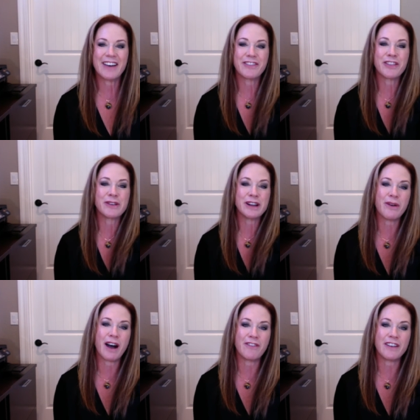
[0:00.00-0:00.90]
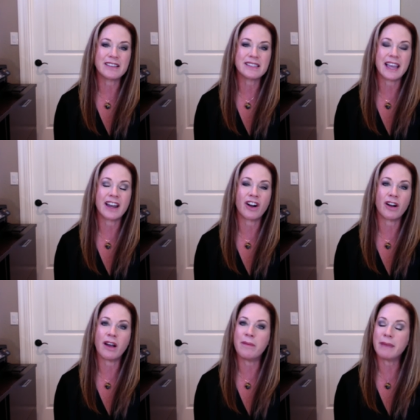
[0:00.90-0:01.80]
for the Reno office, and
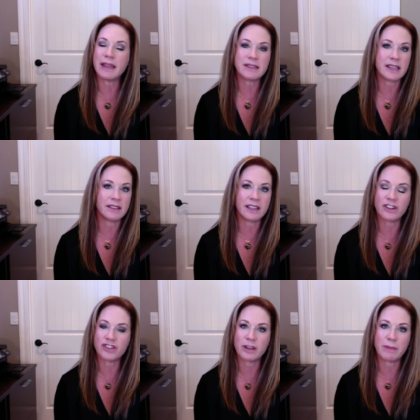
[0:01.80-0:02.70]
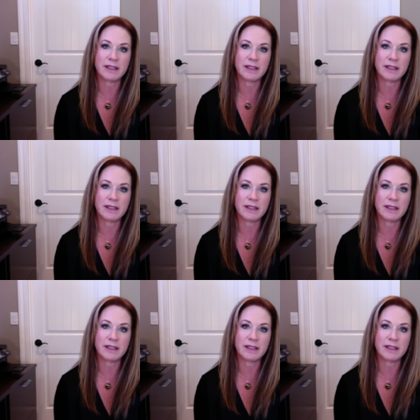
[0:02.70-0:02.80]
our amazing leadership